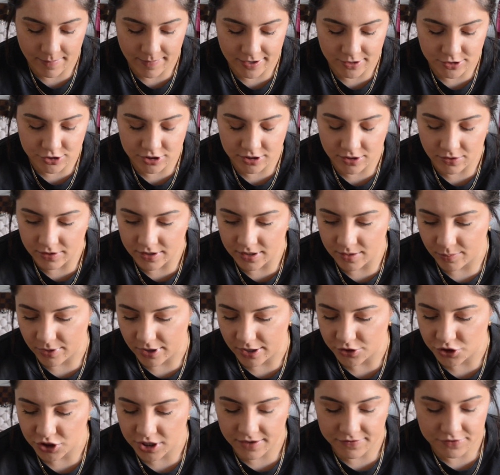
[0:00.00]
actually going to
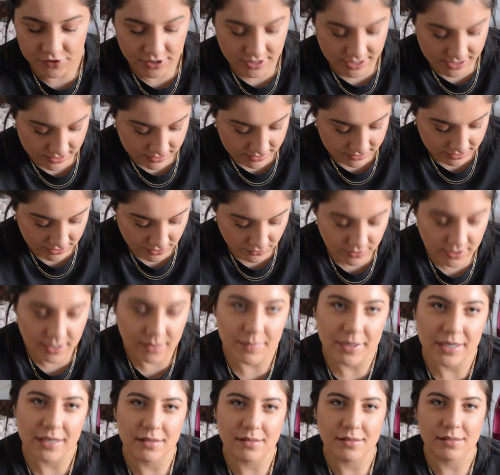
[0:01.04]
brunch after this, you know what I
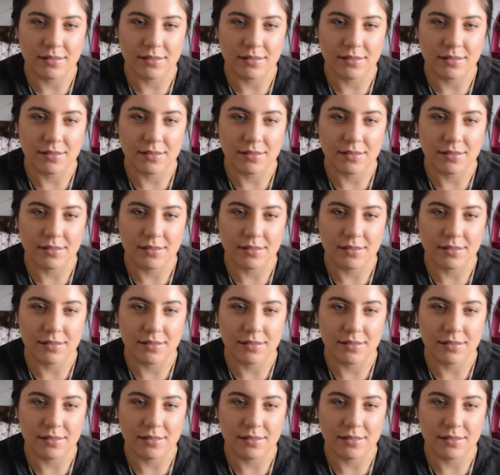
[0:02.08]
mean?